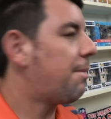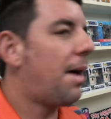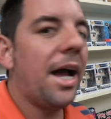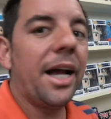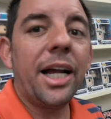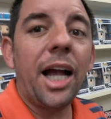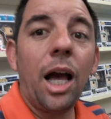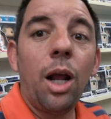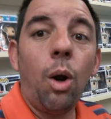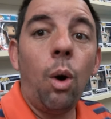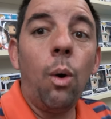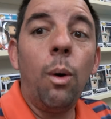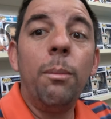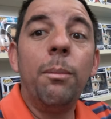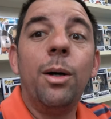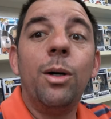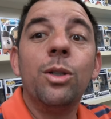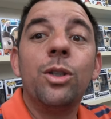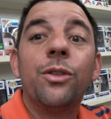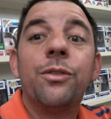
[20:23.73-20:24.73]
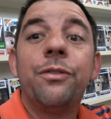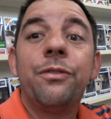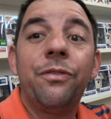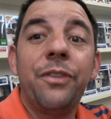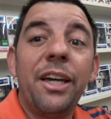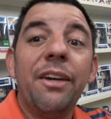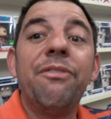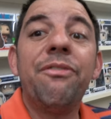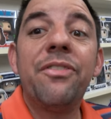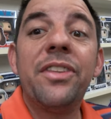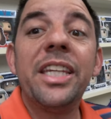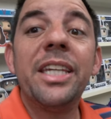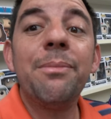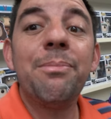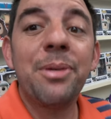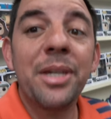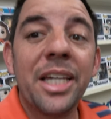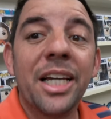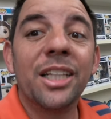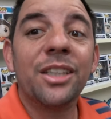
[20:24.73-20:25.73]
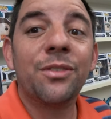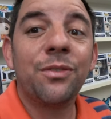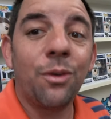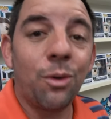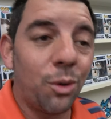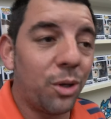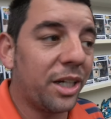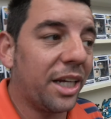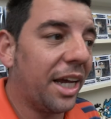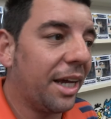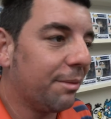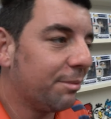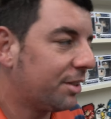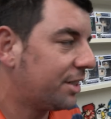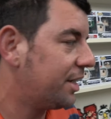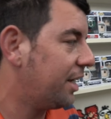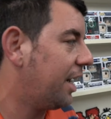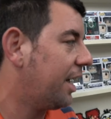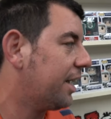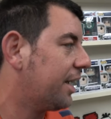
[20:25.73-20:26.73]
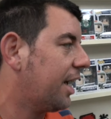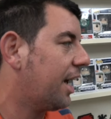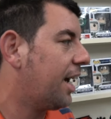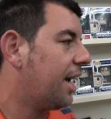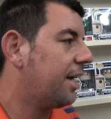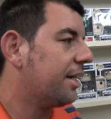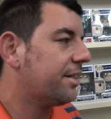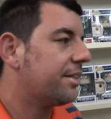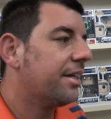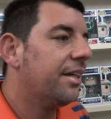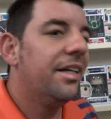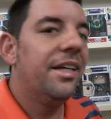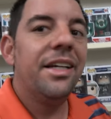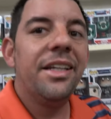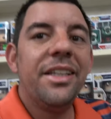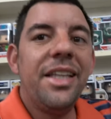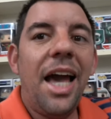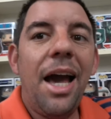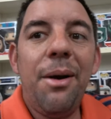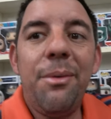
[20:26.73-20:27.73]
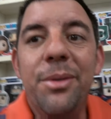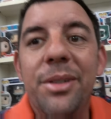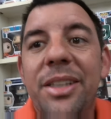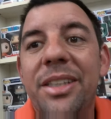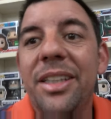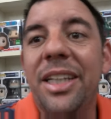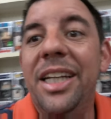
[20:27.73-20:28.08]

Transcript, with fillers: I got almost 50 PS4 games today, guys. That was